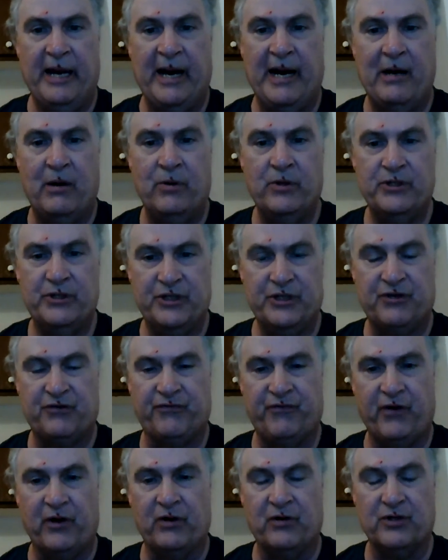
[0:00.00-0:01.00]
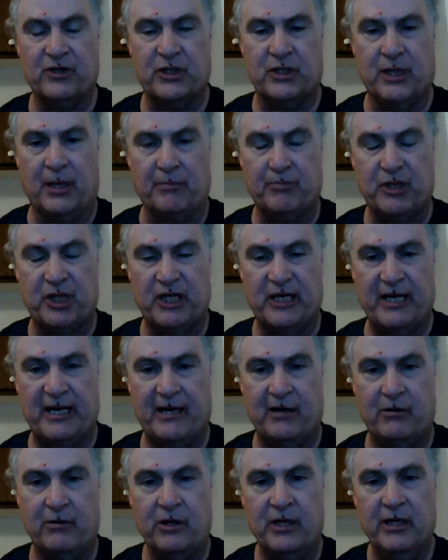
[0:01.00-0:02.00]
how is this virus going to play
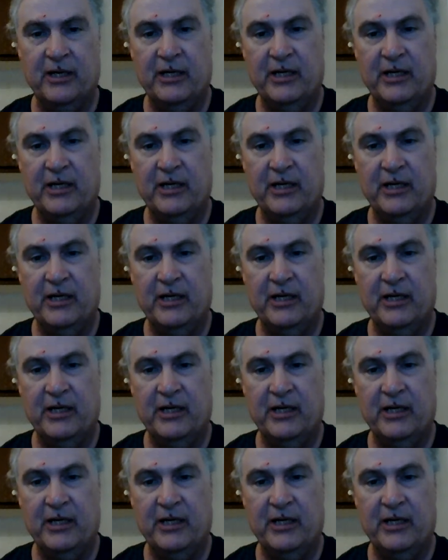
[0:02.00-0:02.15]
out.